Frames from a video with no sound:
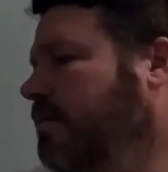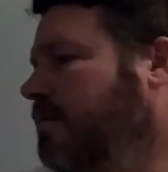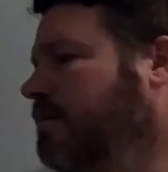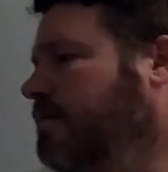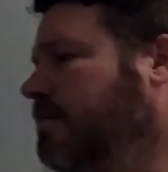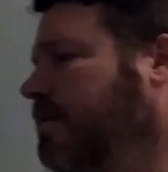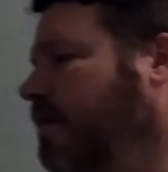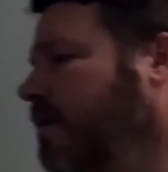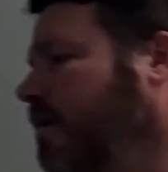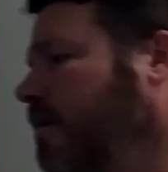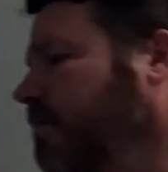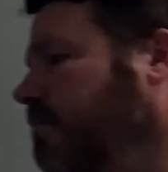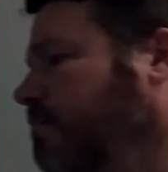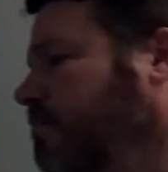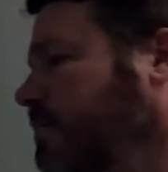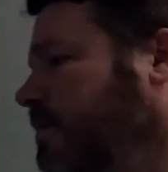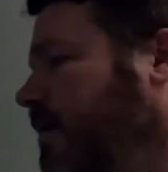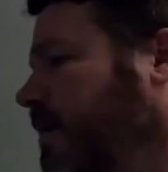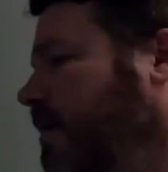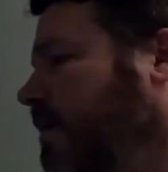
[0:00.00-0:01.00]
It's called,
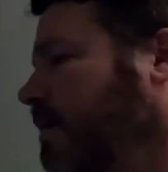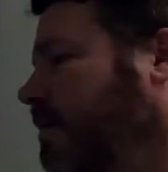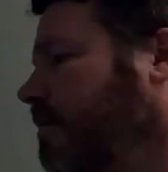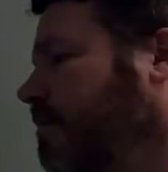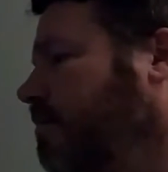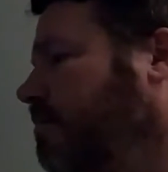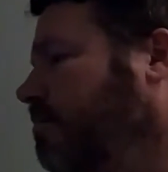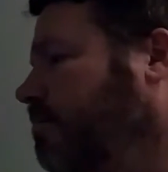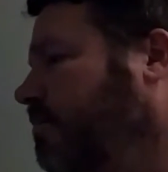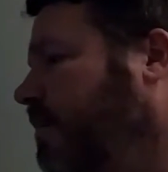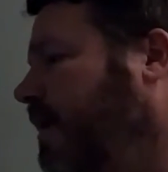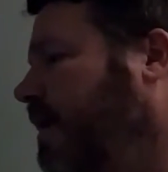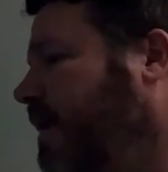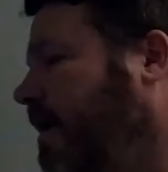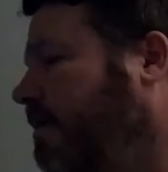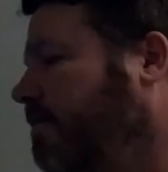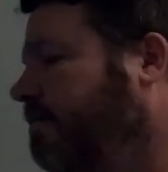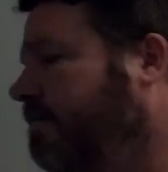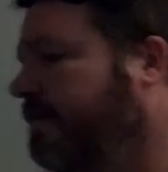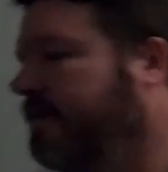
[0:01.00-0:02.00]
yeah, Buy,
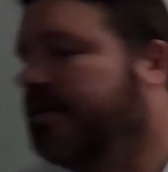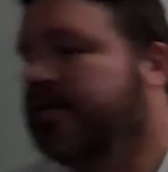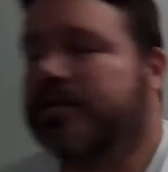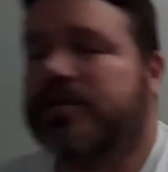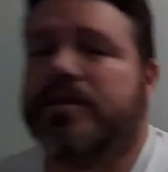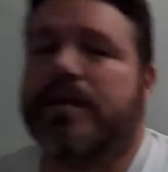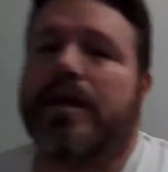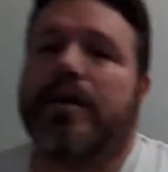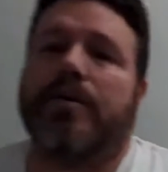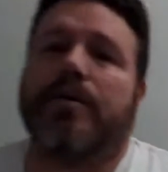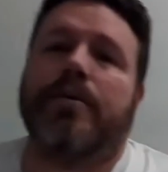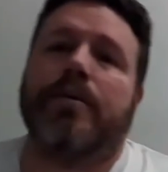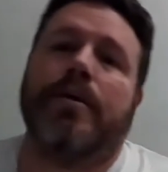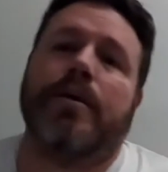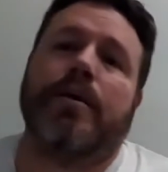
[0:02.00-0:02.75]
Outfit, and Sail.